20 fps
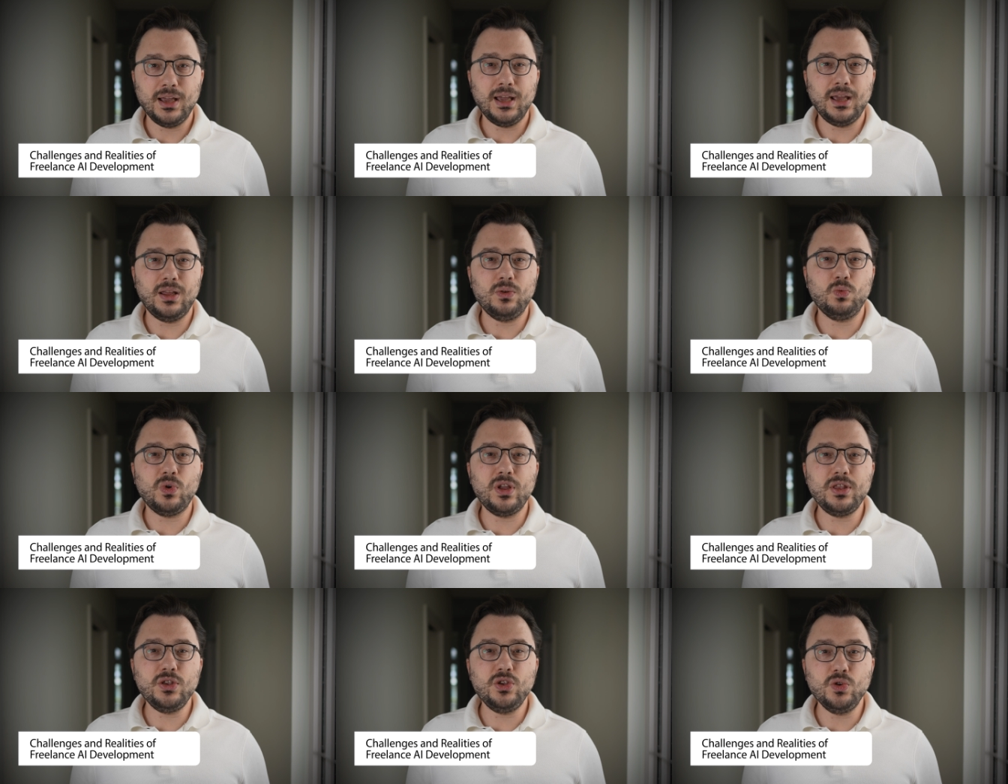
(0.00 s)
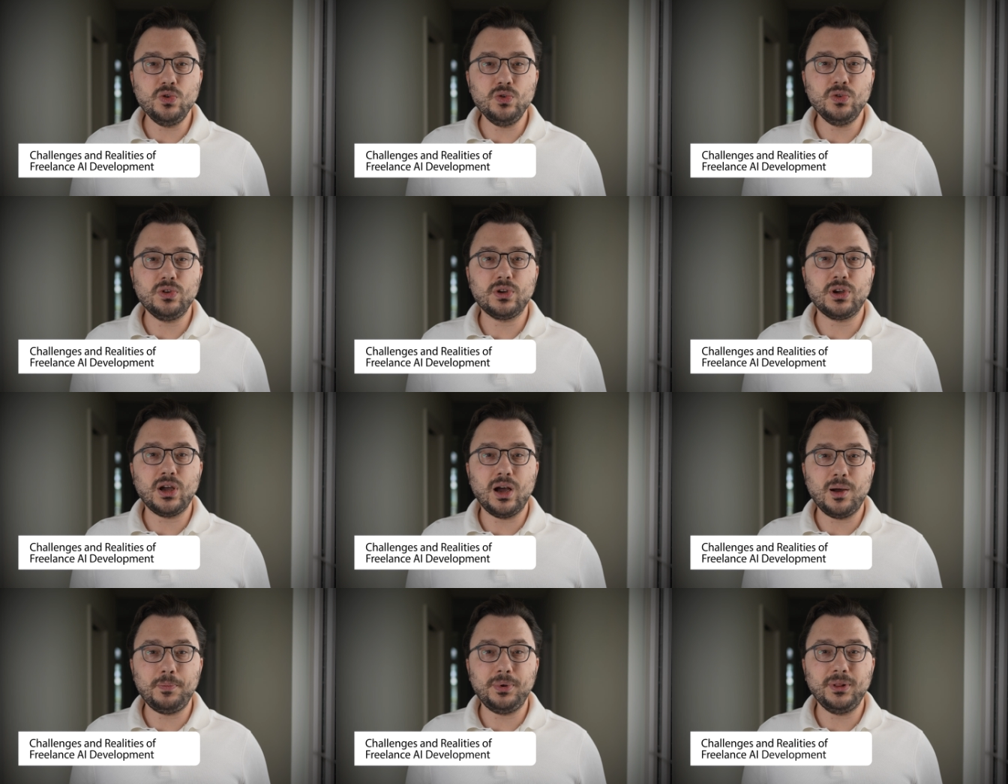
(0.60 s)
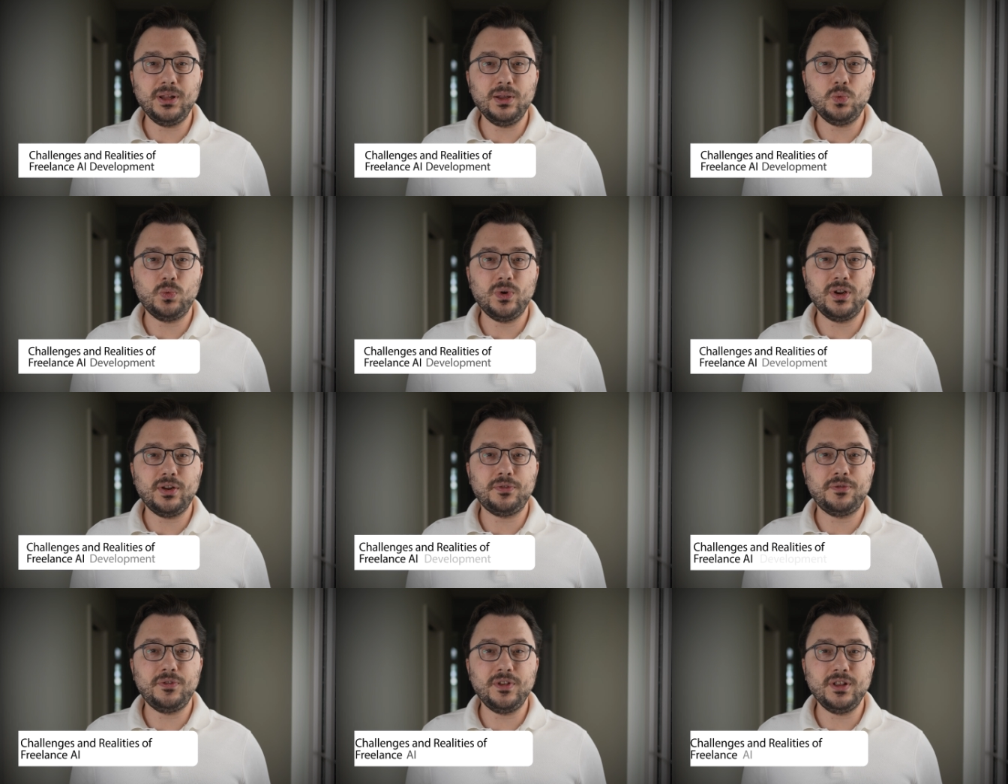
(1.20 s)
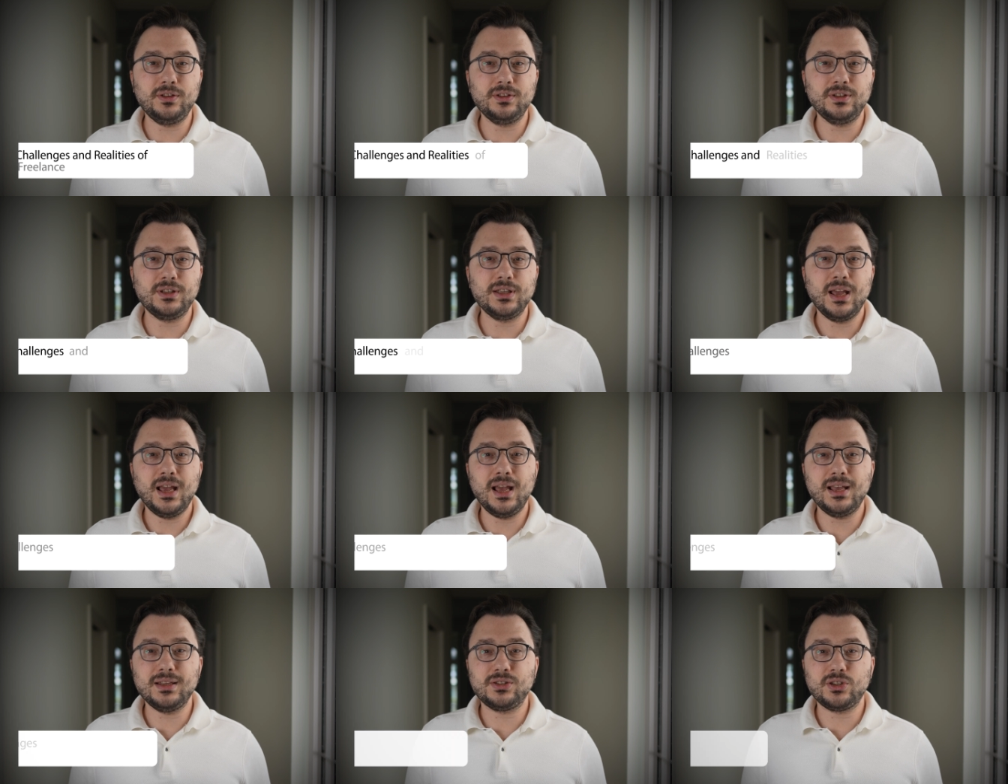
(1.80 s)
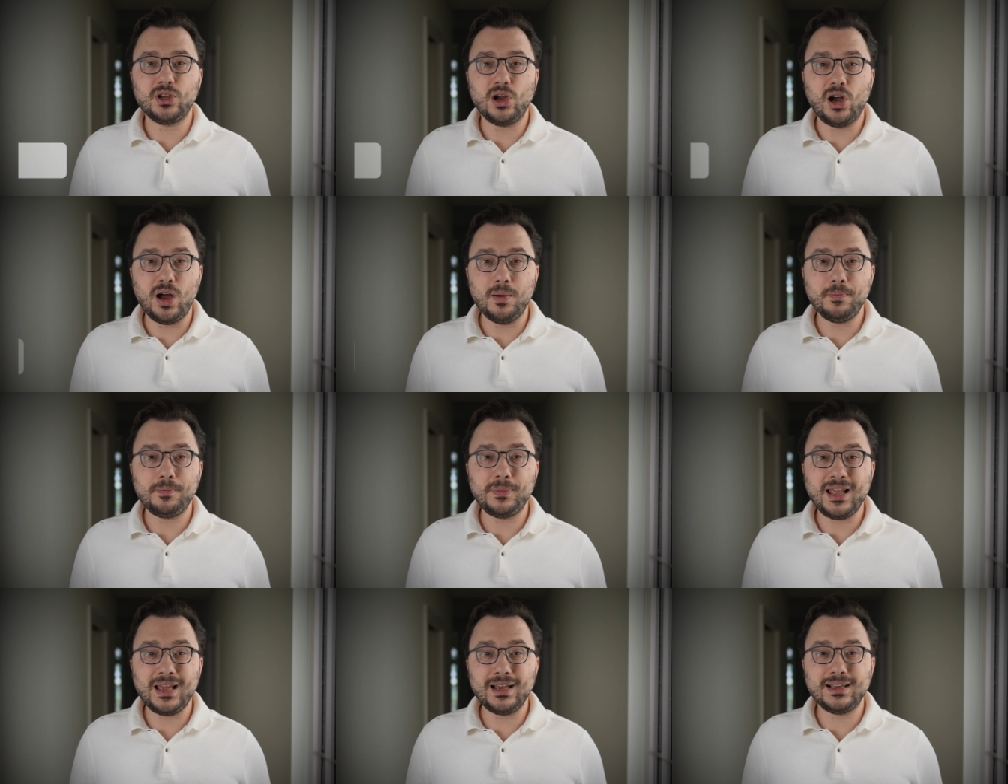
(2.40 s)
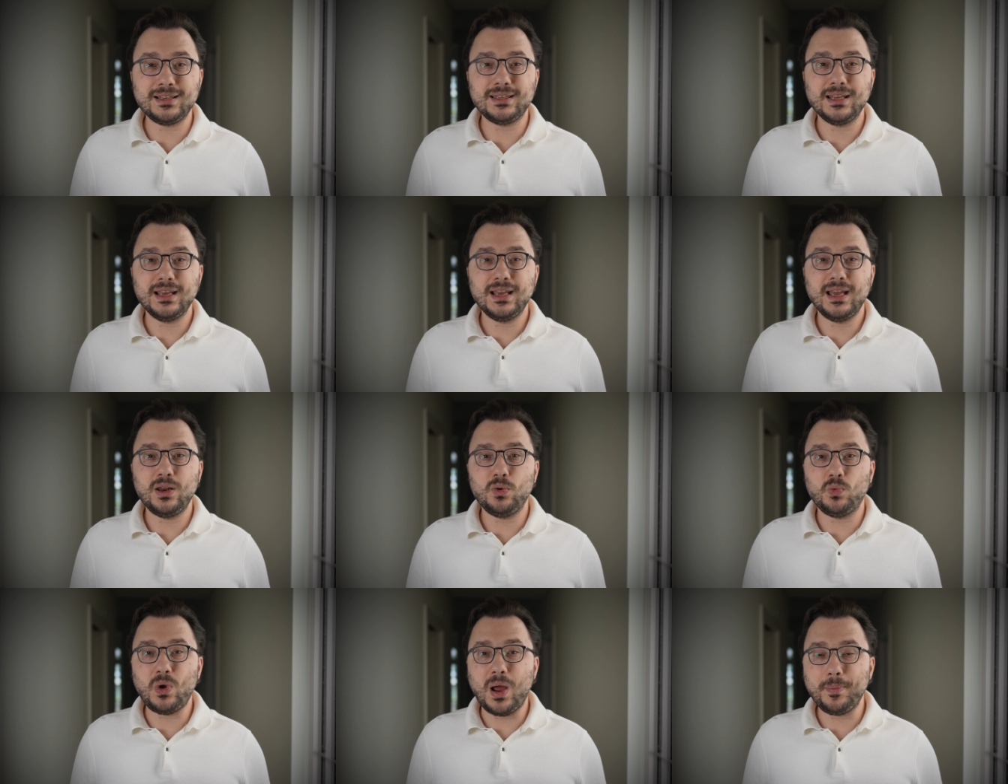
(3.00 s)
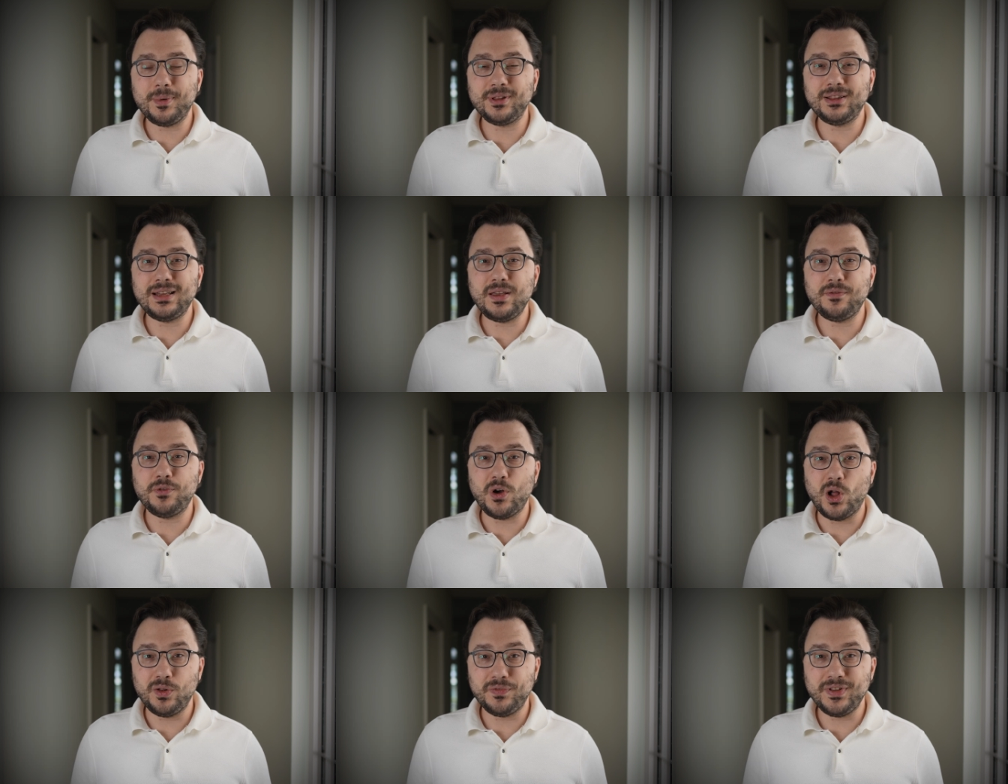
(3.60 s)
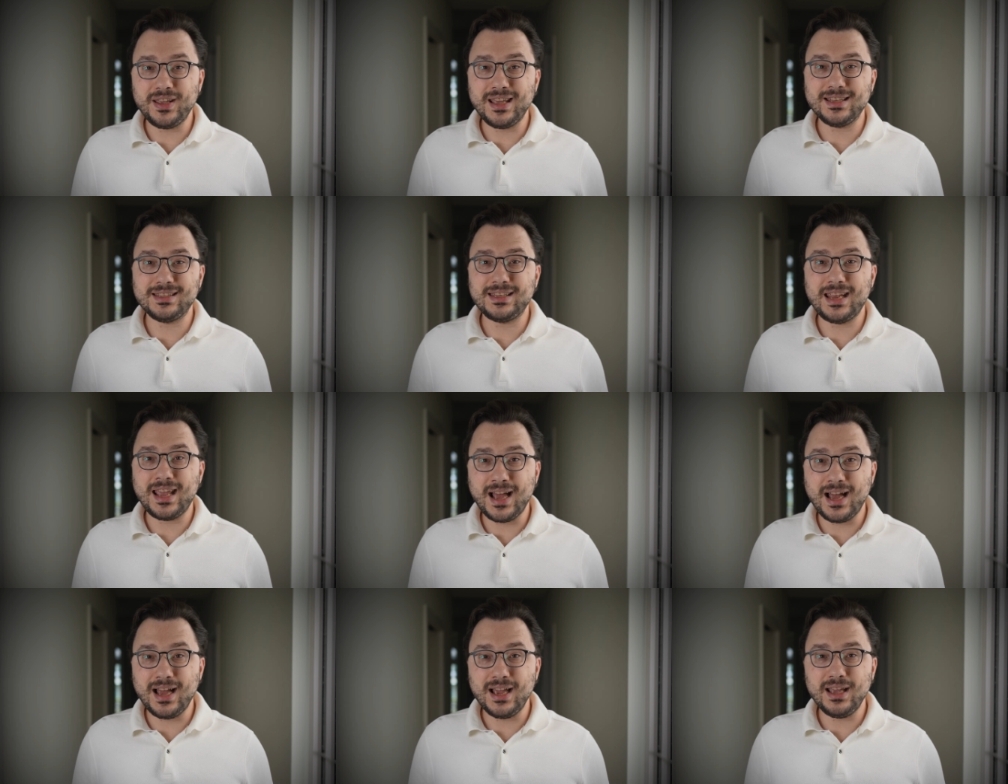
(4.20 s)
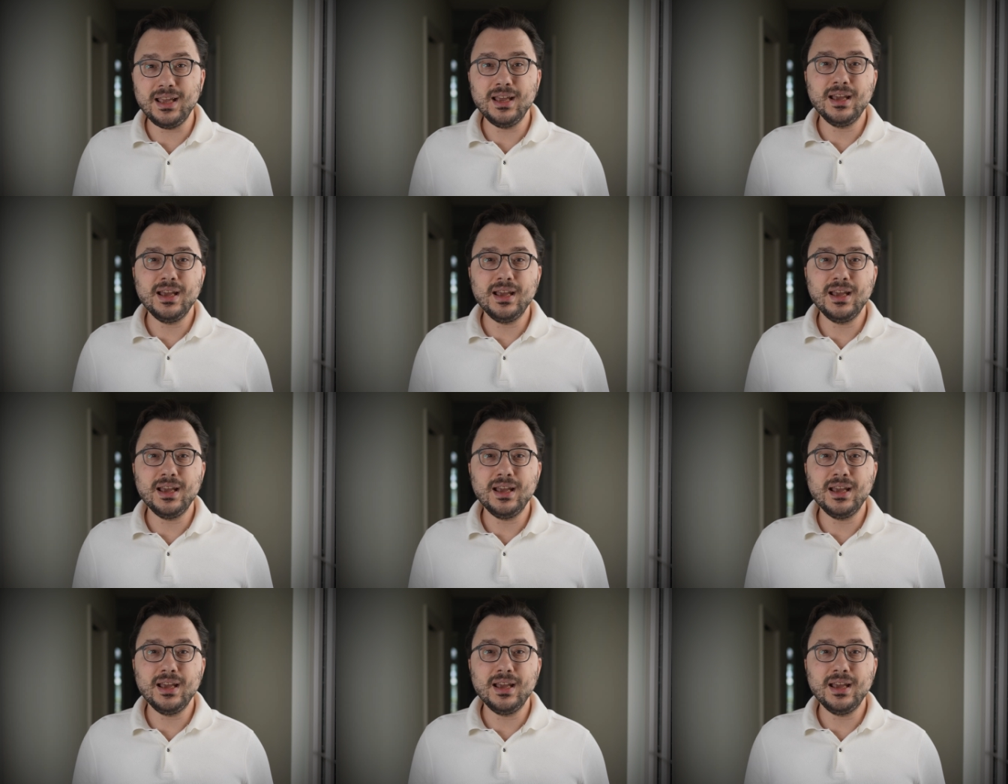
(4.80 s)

And when you couple it with a field as complex and rapidly evolving as AI,